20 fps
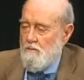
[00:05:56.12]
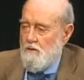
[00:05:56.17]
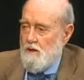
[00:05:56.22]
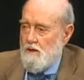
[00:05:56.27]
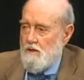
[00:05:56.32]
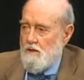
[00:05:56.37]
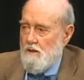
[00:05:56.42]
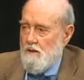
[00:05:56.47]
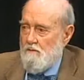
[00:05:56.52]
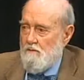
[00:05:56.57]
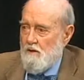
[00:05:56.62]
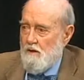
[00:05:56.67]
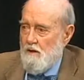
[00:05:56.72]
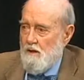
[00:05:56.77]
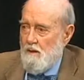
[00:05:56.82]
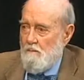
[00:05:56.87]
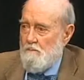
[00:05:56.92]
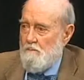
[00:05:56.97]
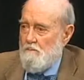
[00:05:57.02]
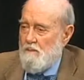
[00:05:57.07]
just lifted
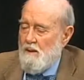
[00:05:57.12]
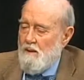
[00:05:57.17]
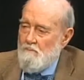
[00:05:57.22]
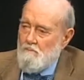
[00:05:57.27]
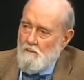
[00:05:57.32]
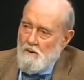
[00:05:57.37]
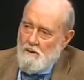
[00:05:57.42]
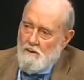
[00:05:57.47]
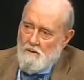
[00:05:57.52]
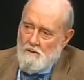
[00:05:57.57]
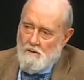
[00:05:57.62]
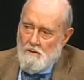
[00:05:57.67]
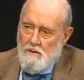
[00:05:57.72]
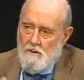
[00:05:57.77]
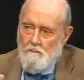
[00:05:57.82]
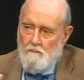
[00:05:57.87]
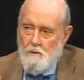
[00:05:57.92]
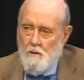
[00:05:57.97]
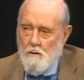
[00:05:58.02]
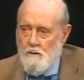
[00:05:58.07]
up is the
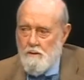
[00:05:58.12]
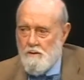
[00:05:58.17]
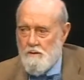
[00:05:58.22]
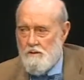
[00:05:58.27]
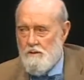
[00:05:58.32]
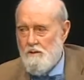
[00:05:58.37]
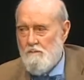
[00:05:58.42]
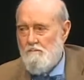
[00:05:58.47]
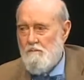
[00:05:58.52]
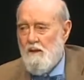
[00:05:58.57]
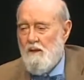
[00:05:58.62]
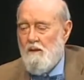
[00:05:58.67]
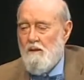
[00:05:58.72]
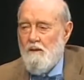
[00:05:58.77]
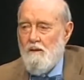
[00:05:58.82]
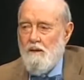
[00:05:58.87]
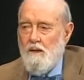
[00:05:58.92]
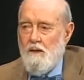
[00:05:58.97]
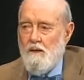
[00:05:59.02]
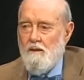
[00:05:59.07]
importance
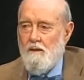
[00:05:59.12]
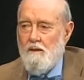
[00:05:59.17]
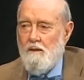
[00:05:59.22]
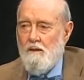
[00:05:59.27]
that